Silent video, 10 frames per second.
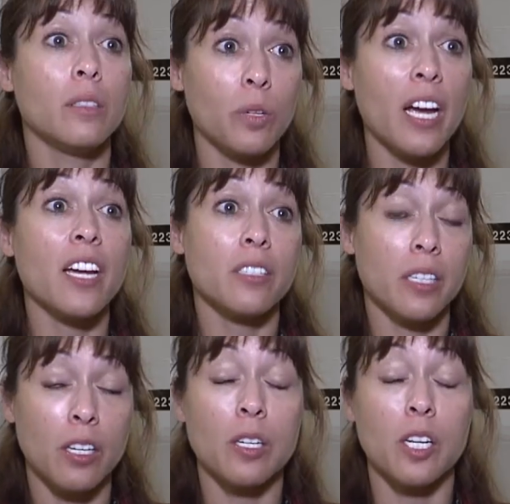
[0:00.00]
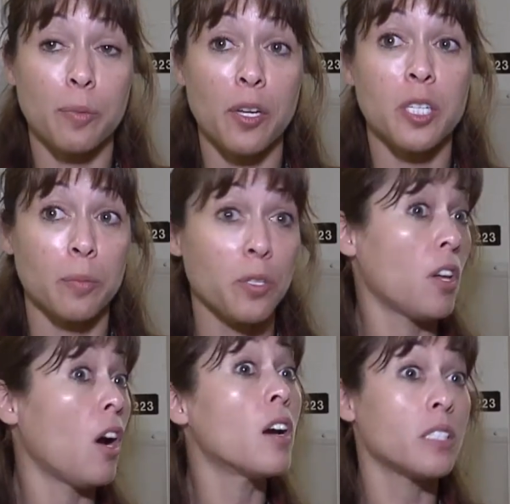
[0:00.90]
We're actually exposing them
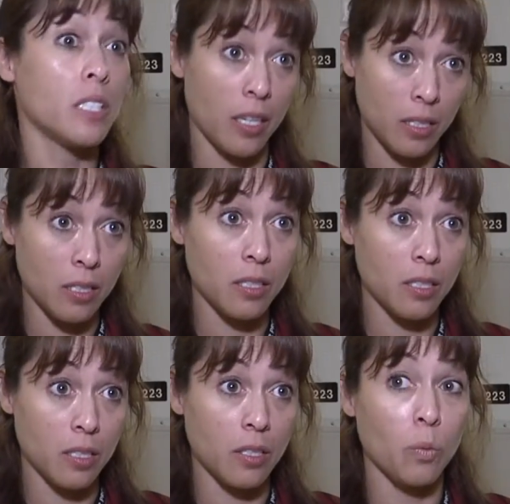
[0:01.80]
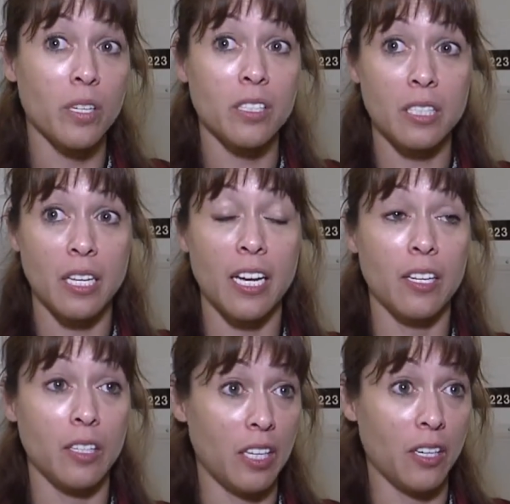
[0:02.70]
to the hard sciences, the ones
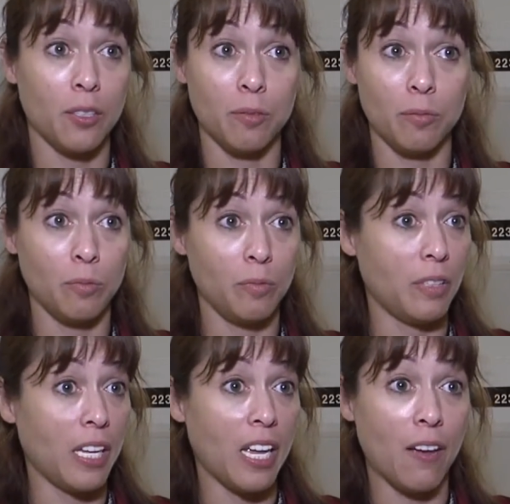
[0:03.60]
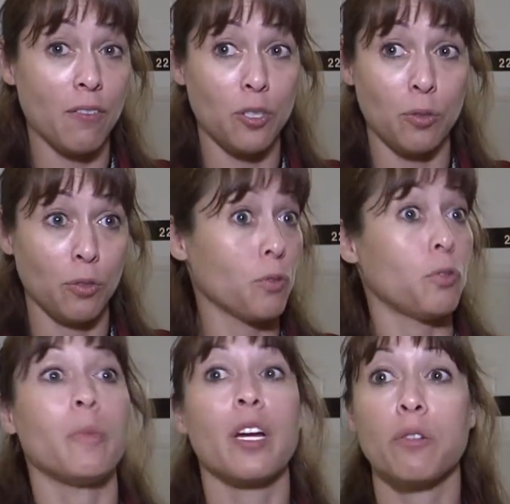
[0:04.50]
that they have to
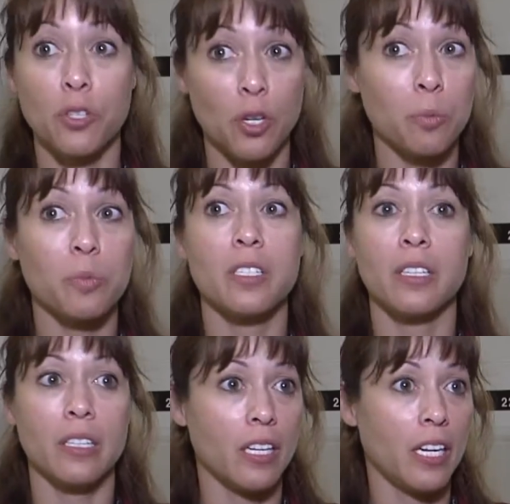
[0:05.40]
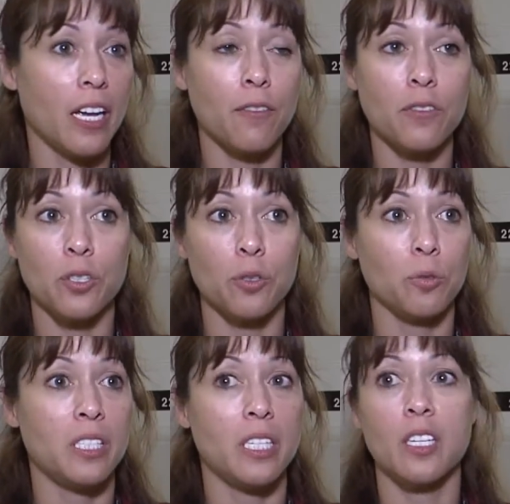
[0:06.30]
look through microscopes and then they have
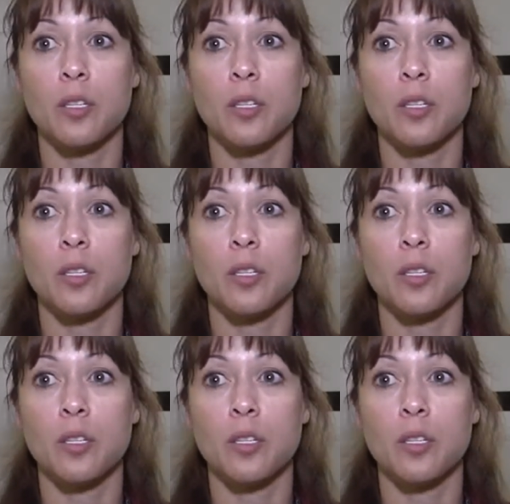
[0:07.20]
to dig